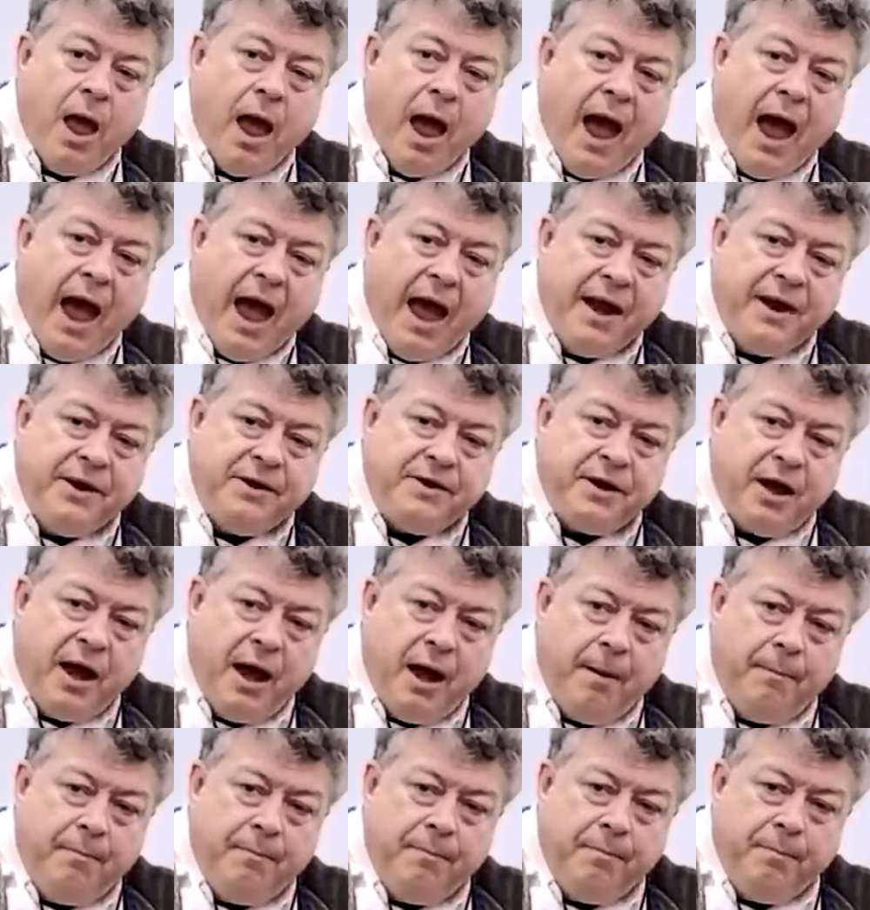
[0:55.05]
And
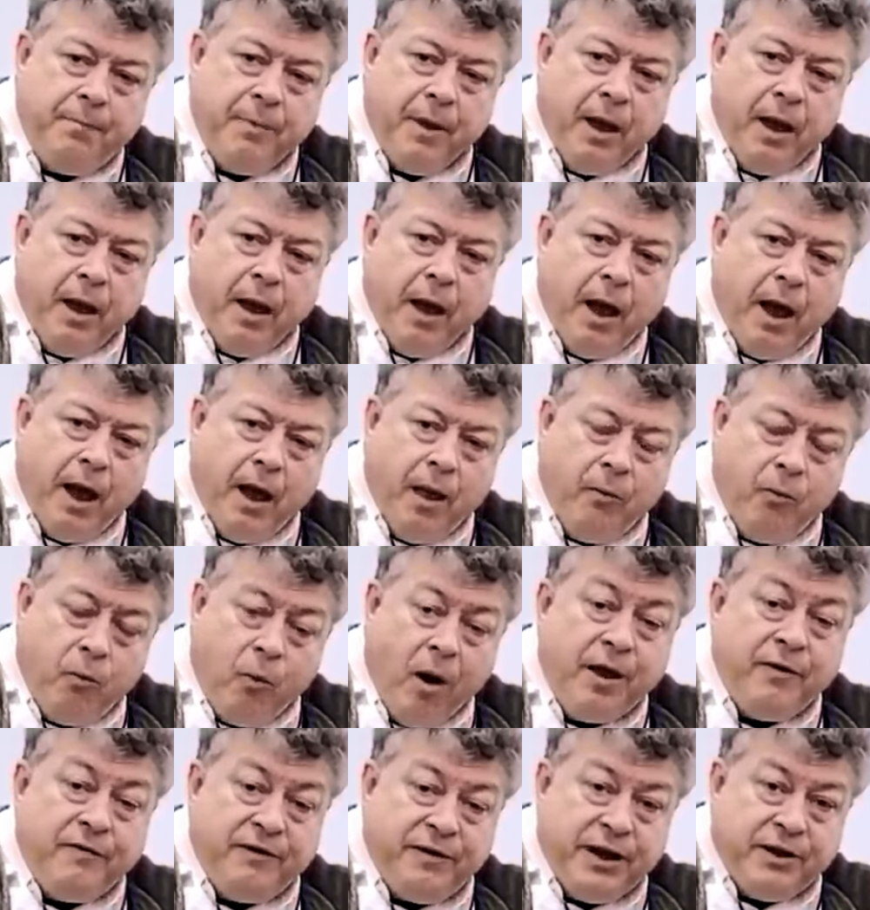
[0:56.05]

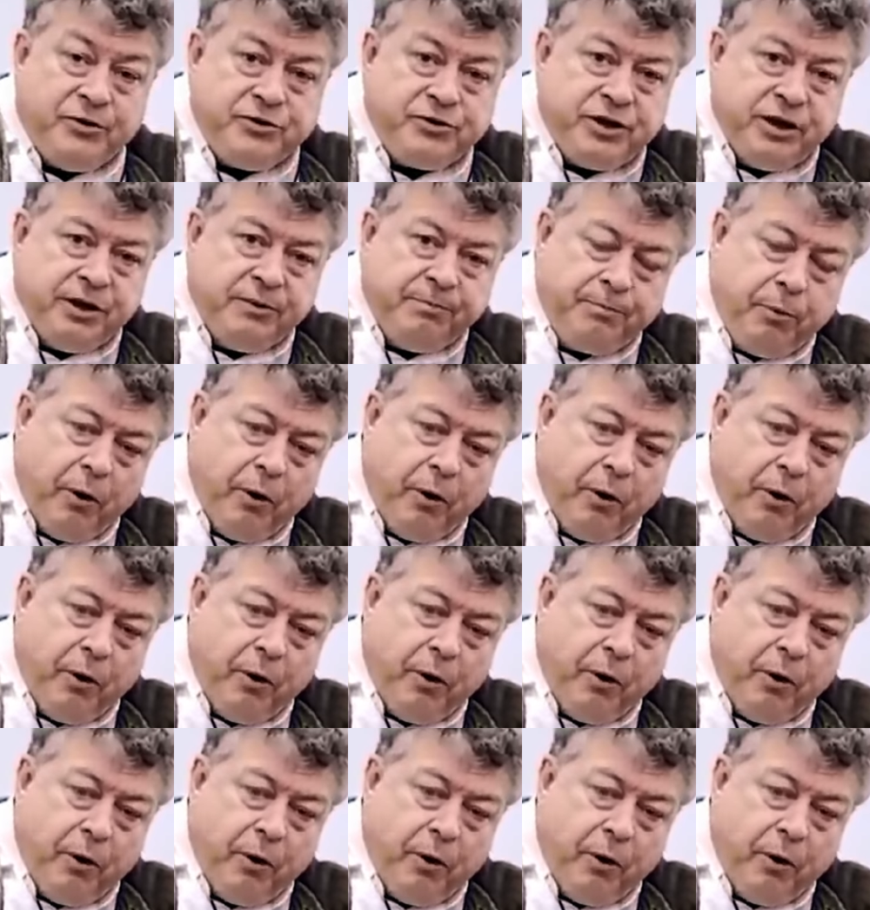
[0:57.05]
one of the interesting